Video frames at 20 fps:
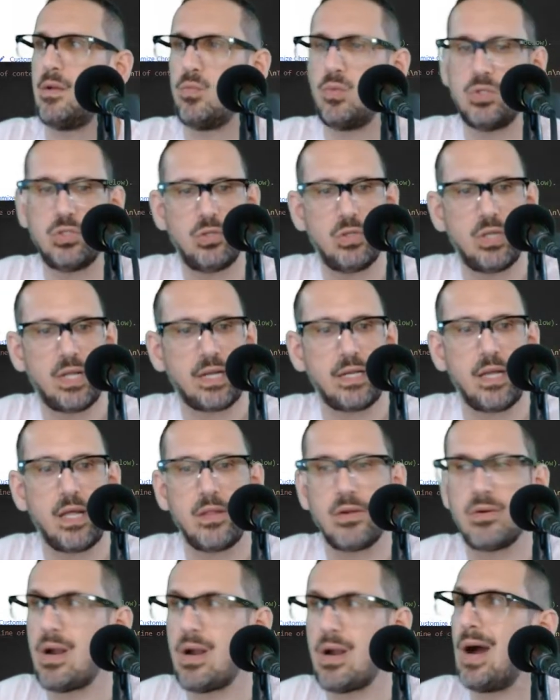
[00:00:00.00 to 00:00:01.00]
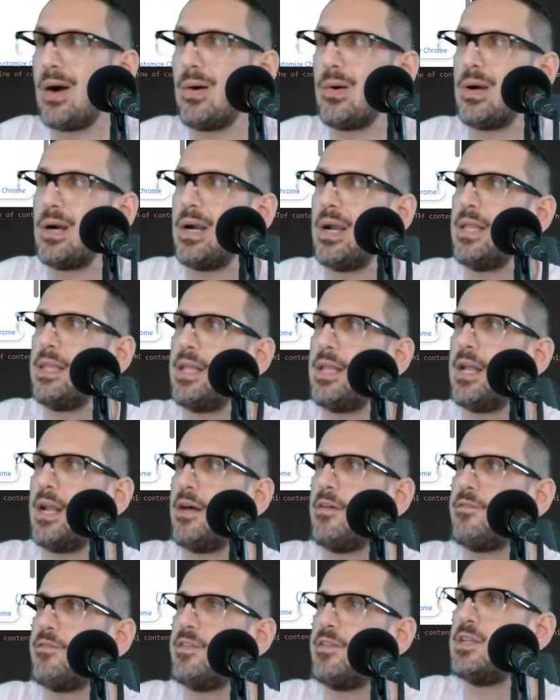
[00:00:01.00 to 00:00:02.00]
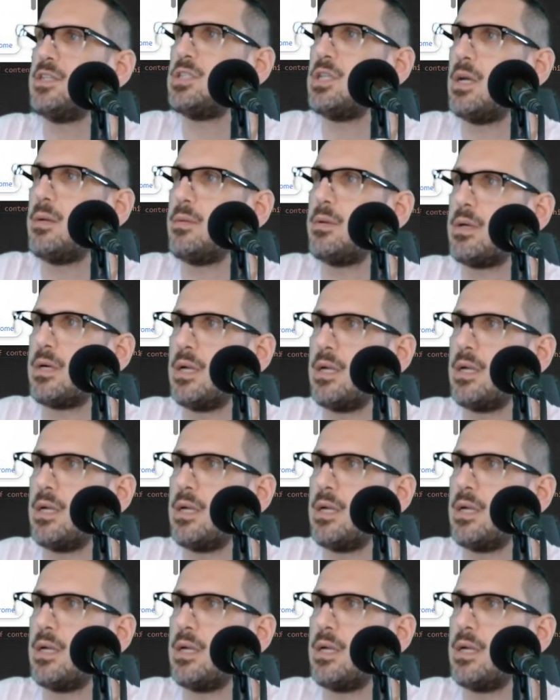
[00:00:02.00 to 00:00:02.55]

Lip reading: we'll do like another hour, and then I'll finish up. Okay.